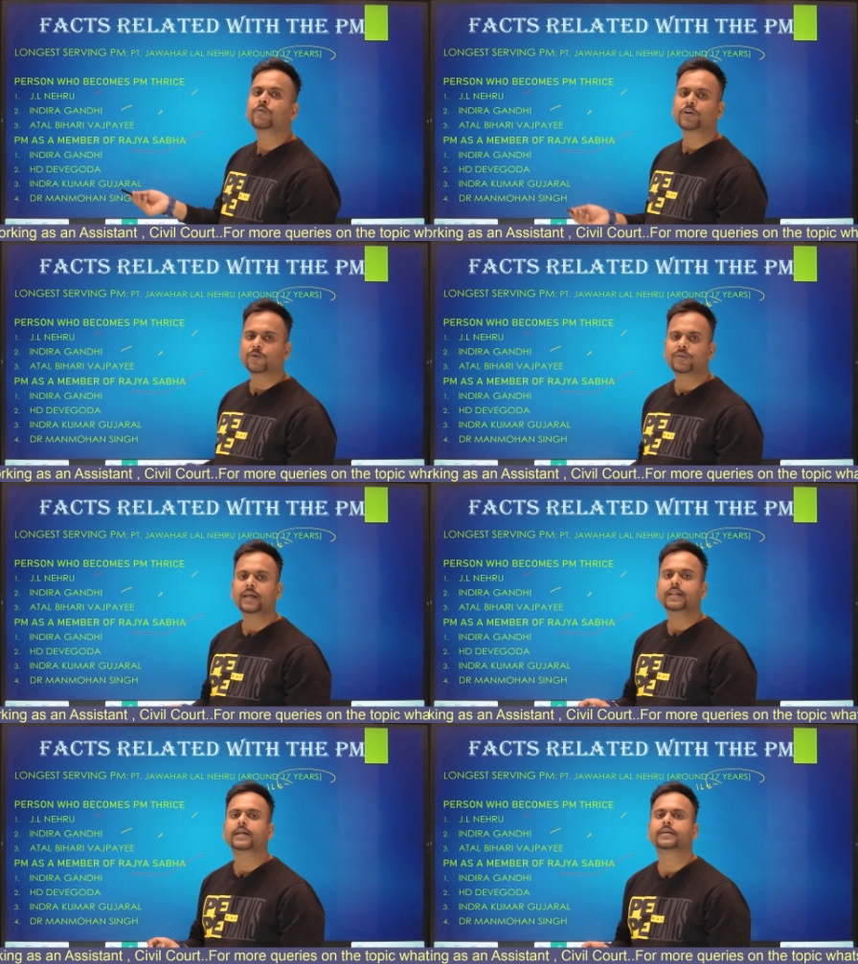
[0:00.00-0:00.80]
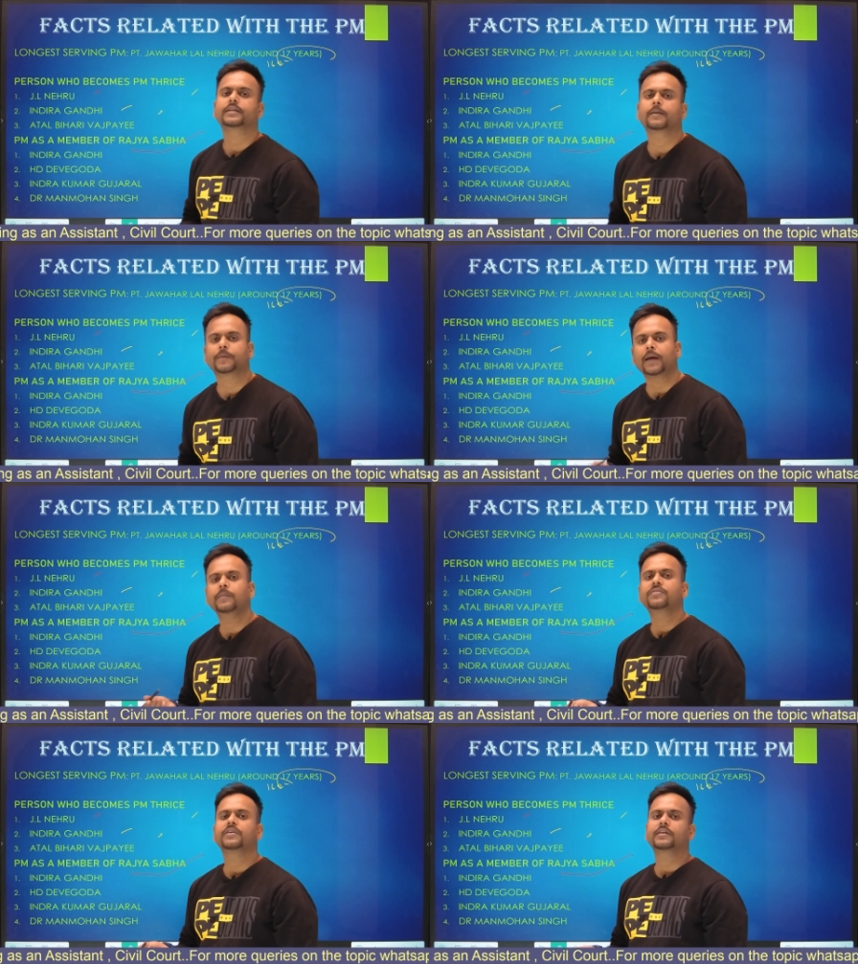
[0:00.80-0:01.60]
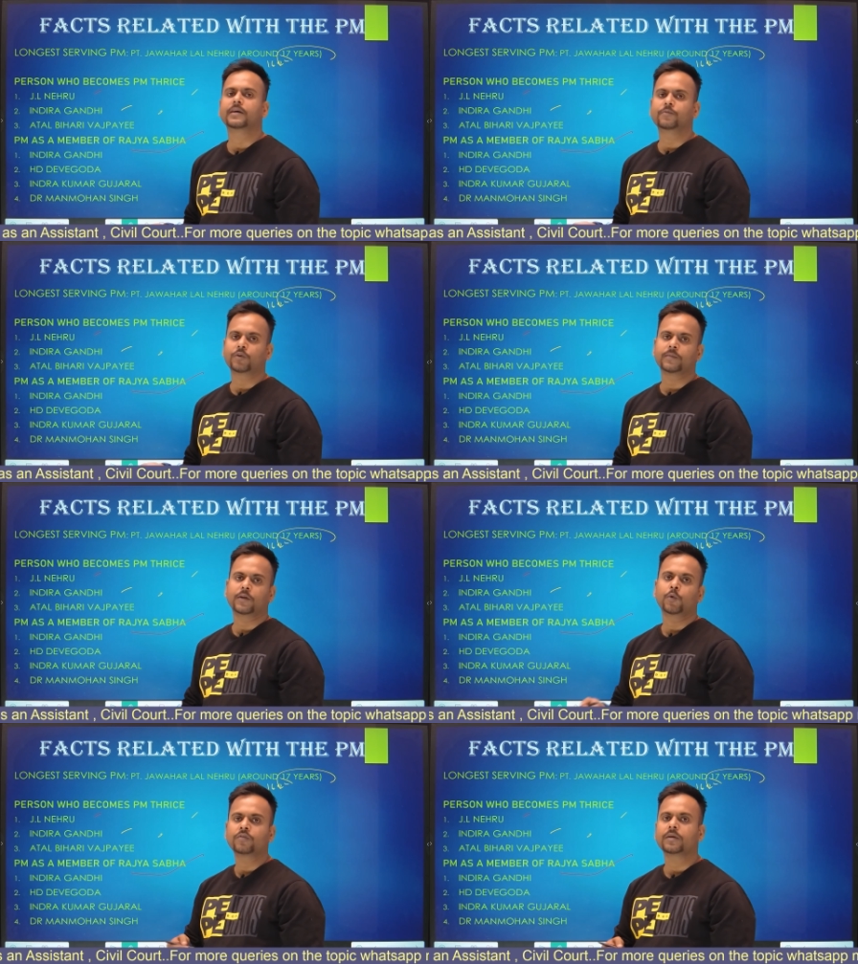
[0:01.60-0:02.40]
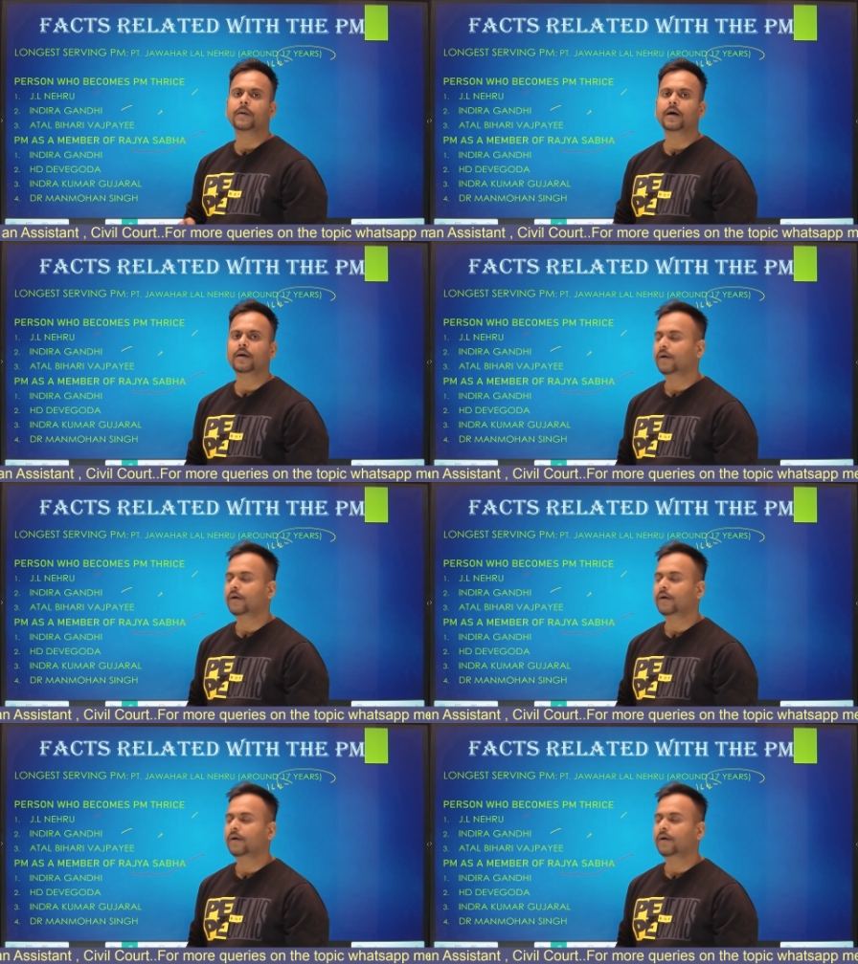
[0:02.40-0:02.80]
you see that the Prime Minister comes from the Lok Sabha.